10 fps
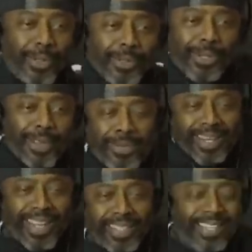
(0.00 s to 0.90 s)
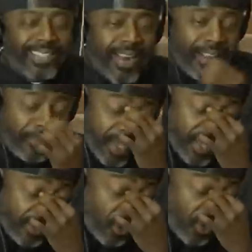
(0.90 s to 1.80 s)
he was gonna come in like this, right?
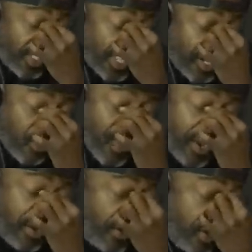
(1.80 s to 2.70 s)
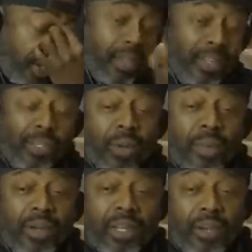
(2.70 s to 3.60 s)
So he's taking a while and everything. The
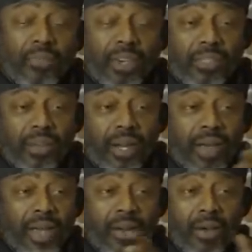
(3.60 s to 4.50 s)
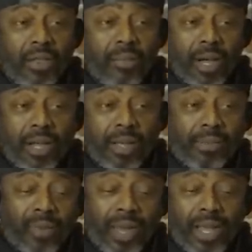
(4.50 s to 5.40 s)
women are getting frustrated, right? All the
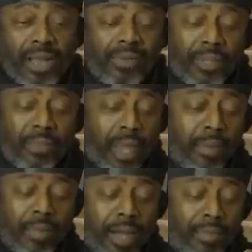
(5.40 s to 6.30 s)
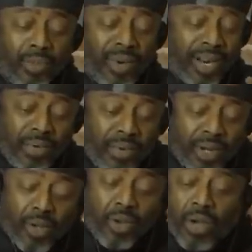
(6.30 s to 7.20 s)
moms, wives, or baby moms, or whatever you
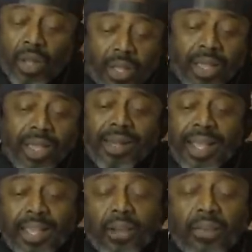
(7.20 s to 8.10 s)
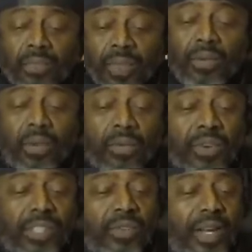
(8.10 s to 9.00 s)
want to call it, they getting a little
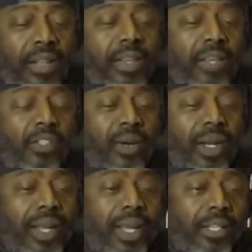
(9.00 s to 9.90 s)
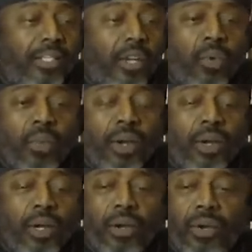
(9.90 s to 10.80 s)
frustrated. So they're like this, oh, we're going
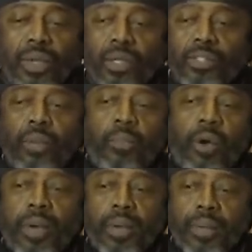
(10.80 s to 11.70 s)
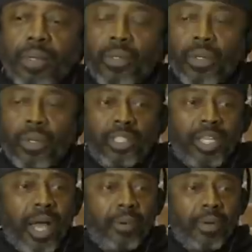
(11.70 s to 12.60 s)
to go to the ballpark and we do a little
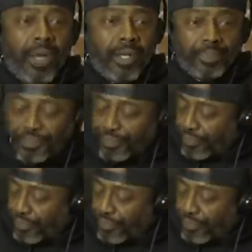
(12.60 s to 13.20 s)
shopping, right? Mm-hmm.